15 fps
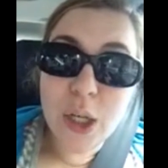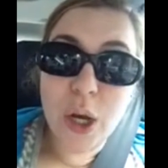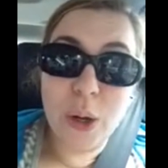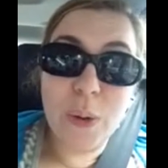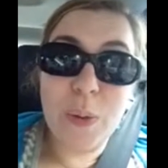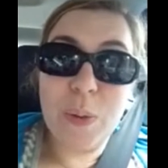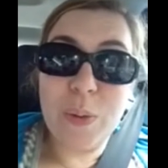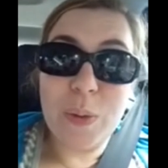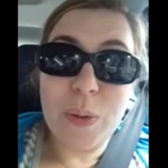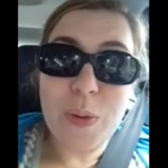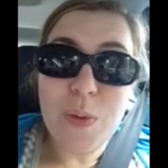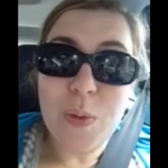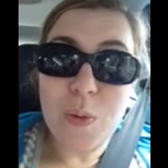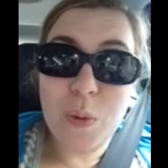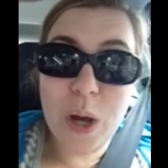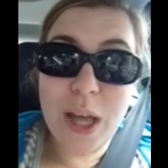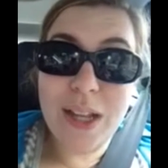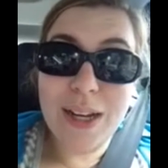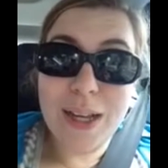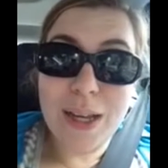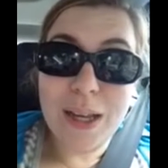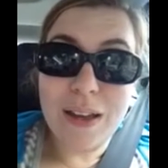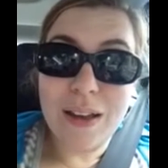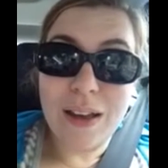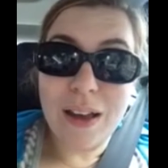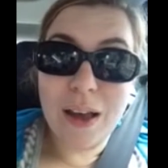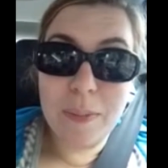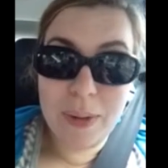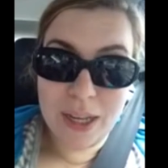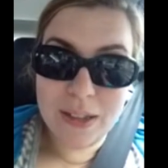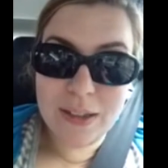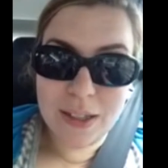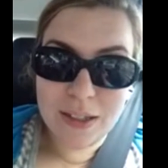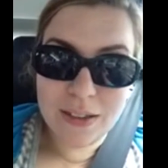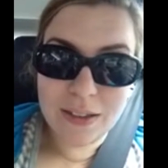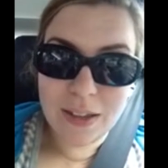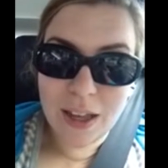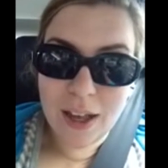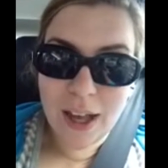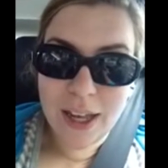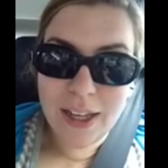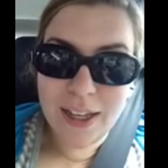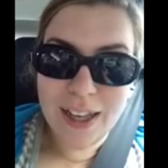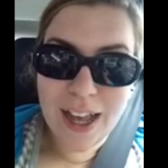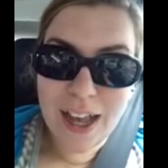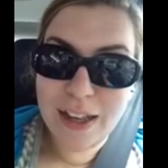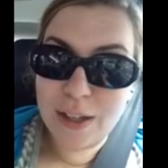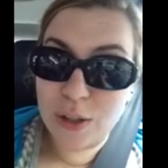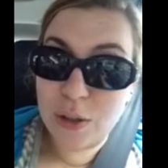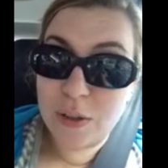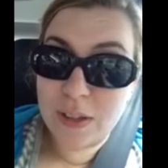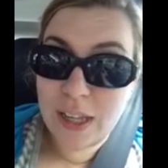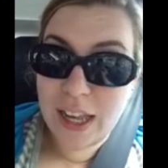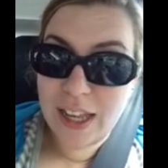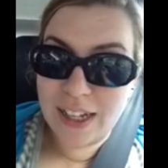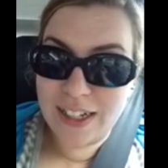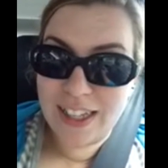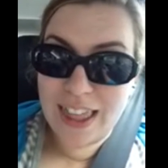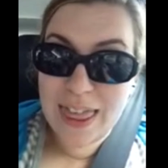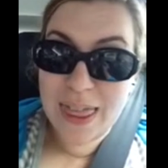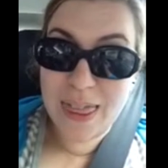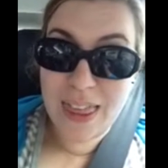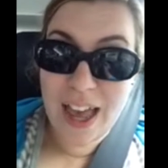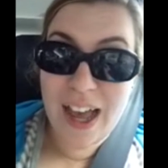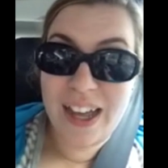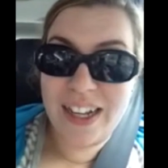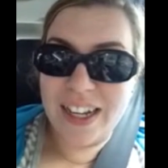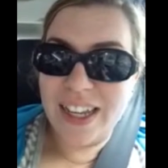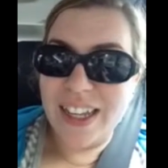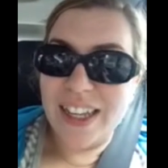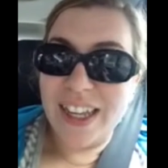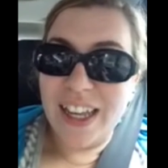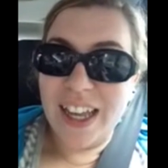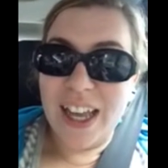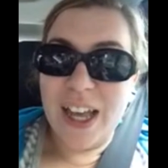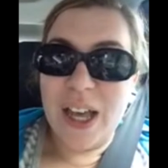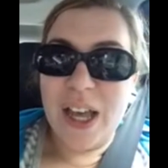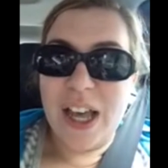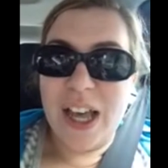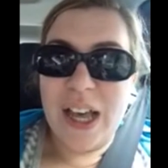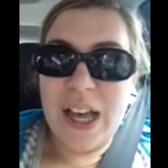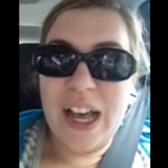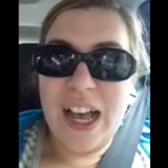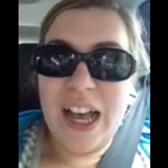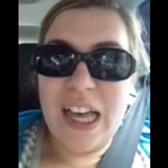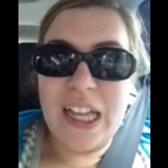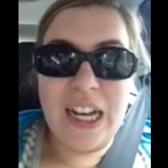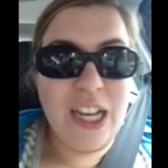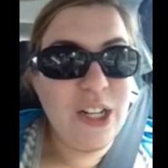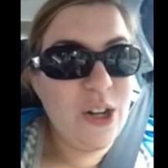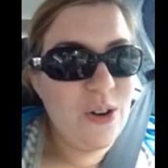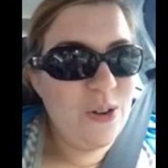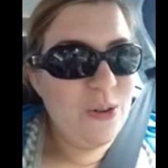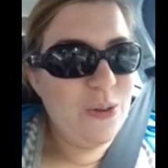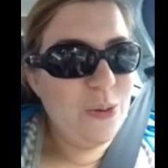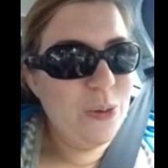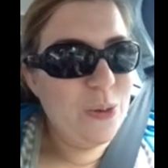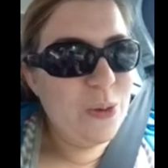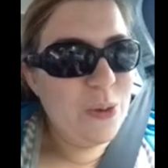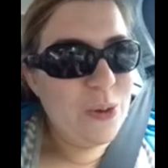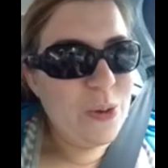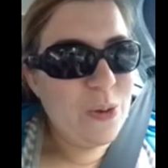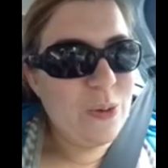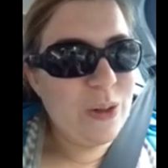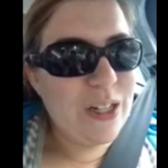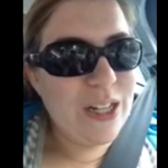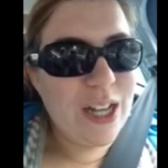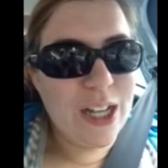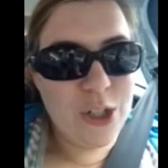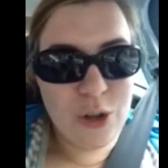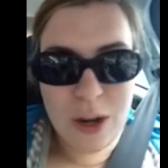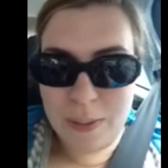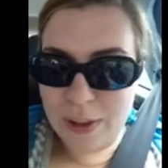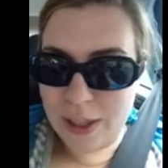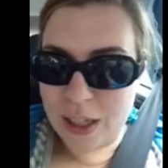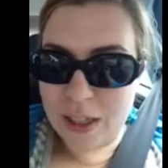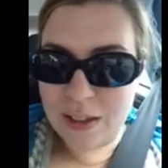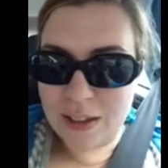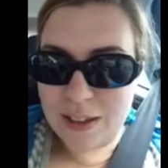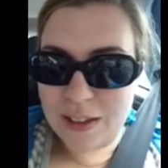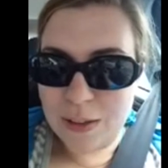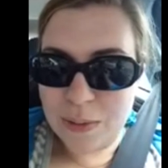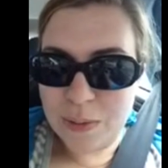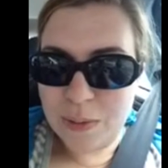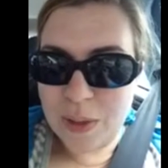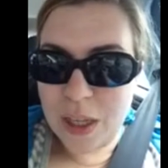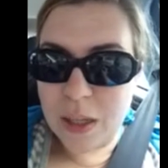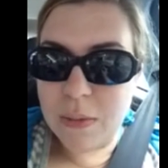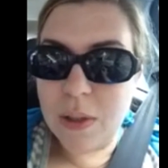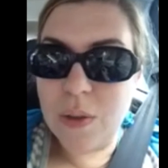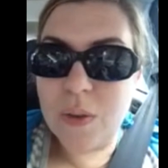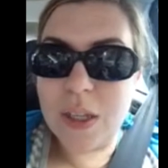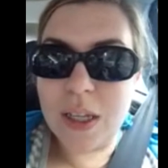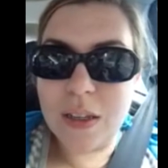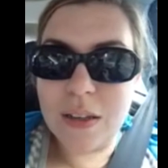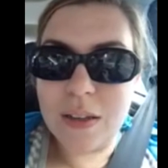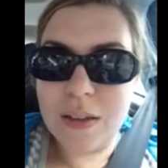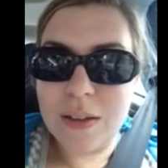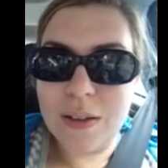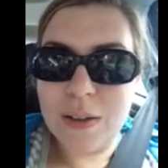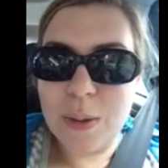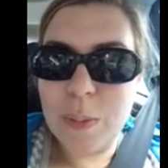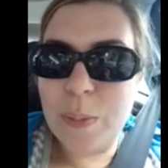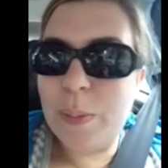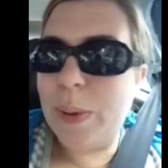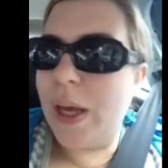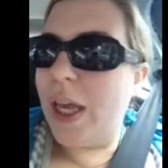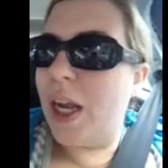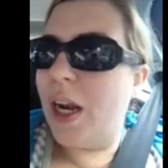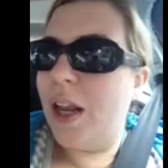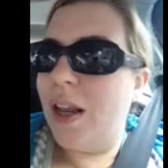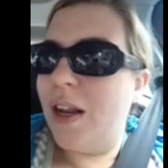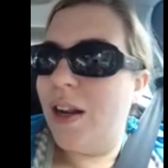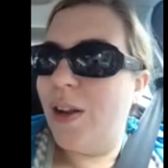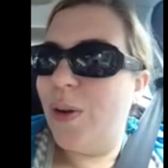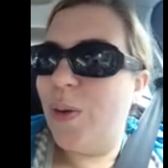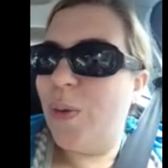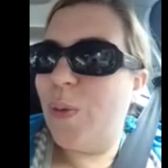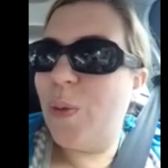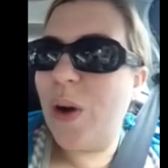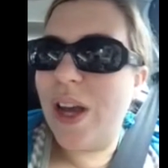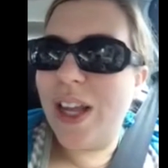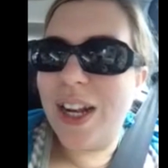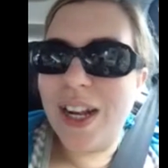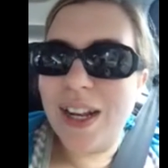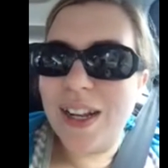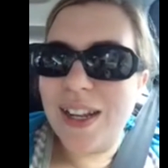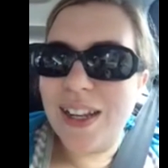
know what a bass is. I, I understand that. And I know what a treble is in music, but what